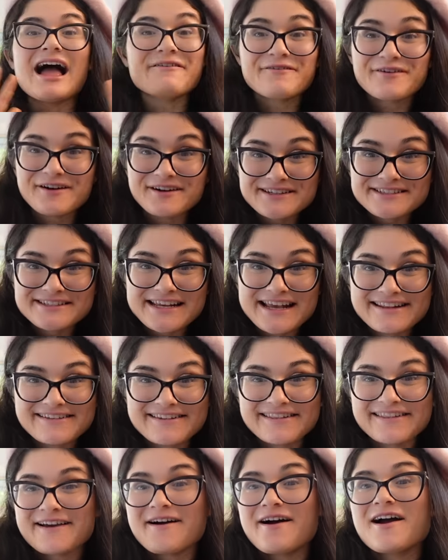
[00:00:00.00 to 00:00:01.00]
I forgot to say this
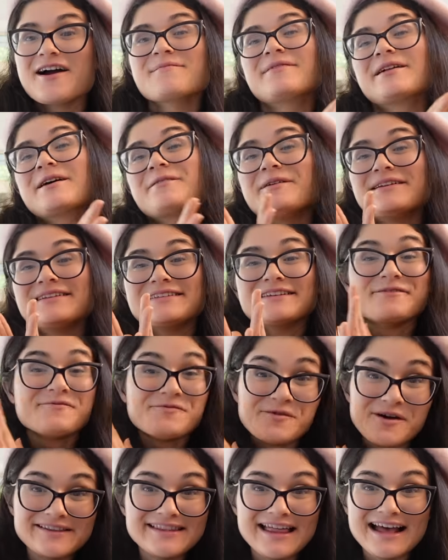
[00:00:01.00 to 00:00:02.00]
in the car, but I wanted to give
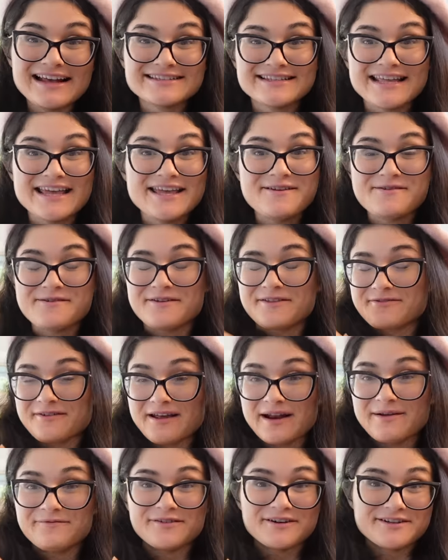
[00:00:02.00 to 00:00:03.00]
one last thank you to
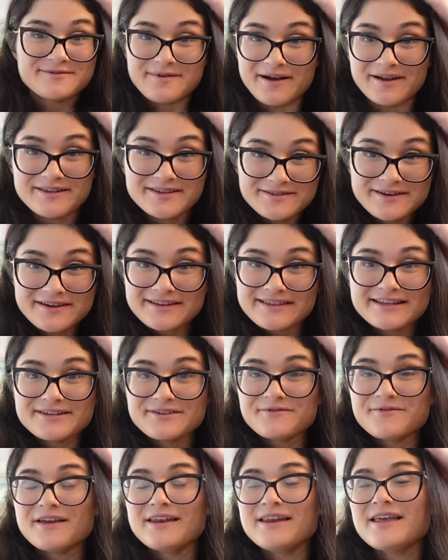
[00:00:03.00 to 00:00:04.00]
thredUP for sponsoring
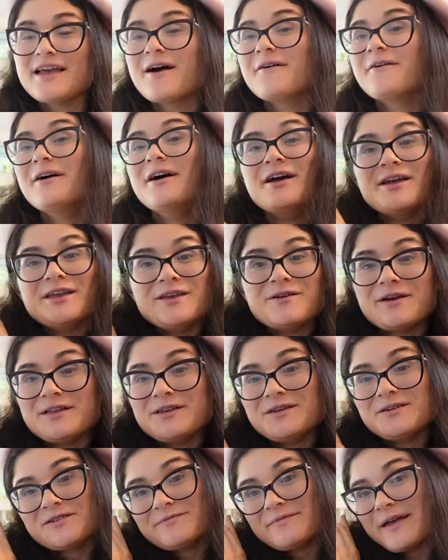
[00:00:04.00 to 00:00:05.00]
this video. You can
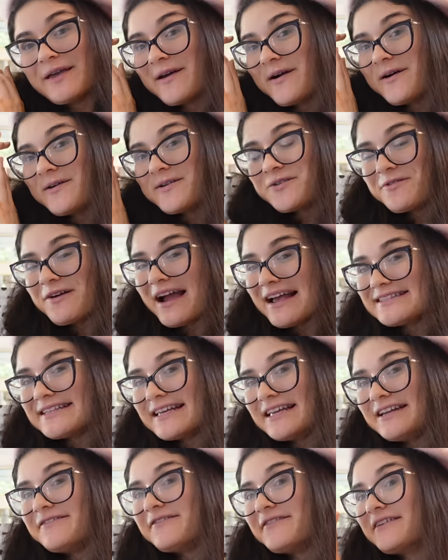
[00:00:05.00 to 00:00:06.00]
use my code
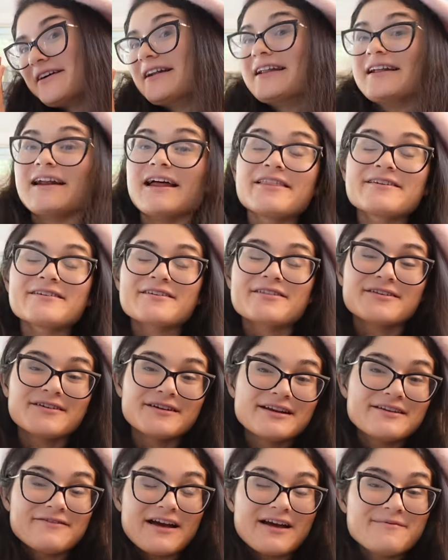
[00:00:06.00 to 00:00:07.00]
CRESCENT for another
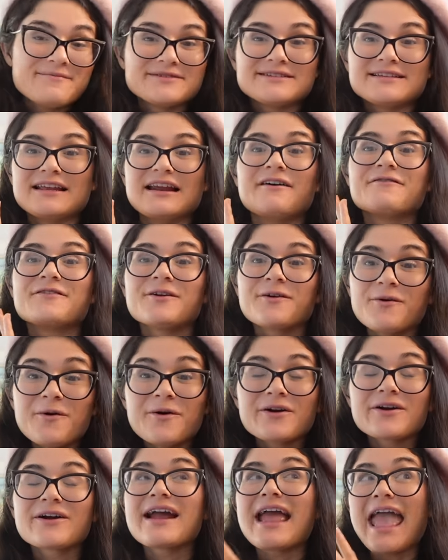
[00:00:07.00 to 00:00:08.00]
35% off your
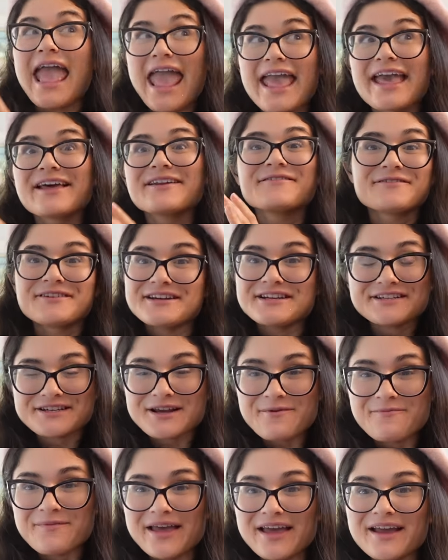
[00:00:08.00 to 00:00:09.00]
order and free
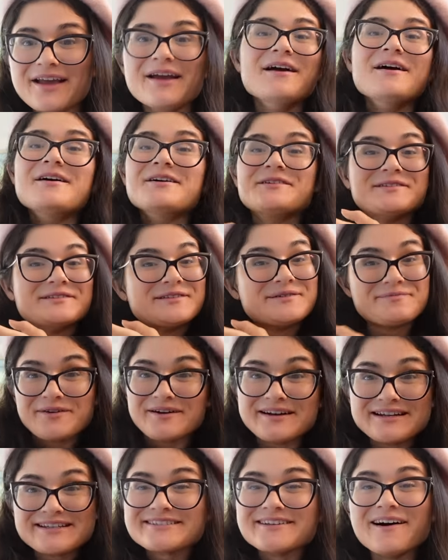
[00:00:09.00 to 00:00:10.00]
shipping. So it's a
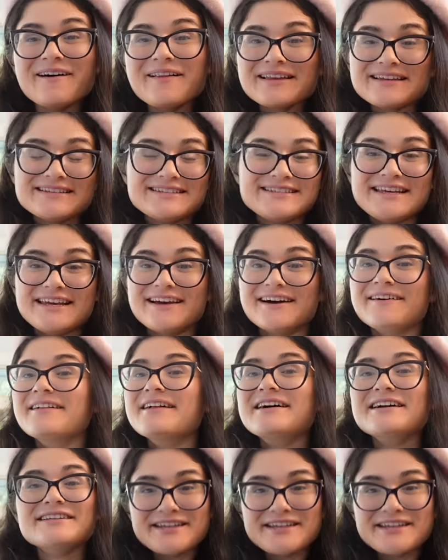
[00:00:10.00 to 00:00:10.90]
pretty solid deal.